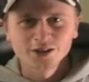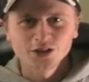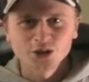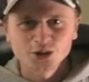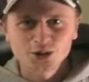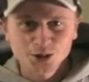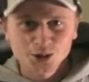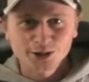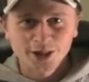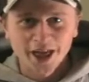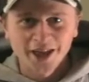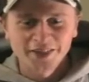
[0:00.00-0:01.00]
Their
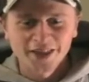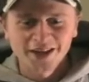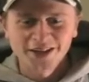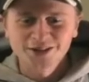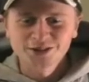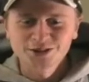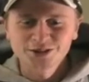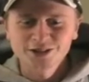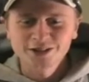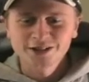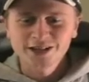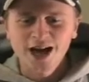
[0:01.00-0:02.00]
shirt line, that is.
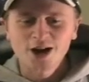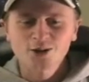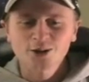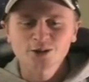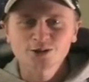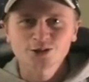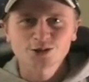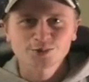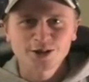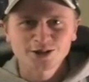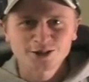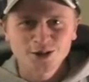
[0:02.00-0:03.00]
Cowgirls
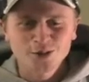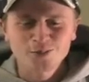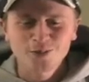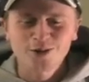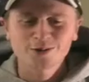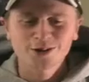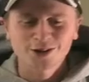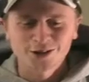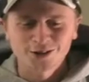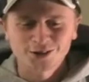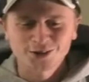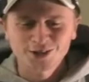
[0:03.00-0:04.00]
Espresso, Mocha
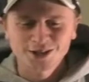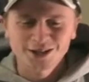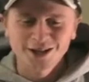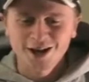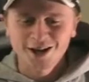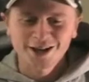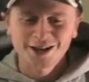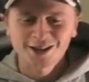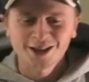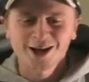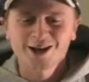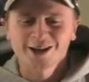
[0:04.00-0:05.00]
Girls, and
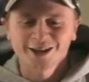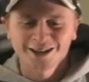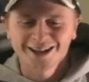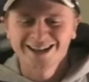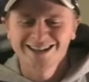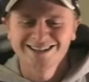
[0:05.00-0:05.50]
Nade Latte,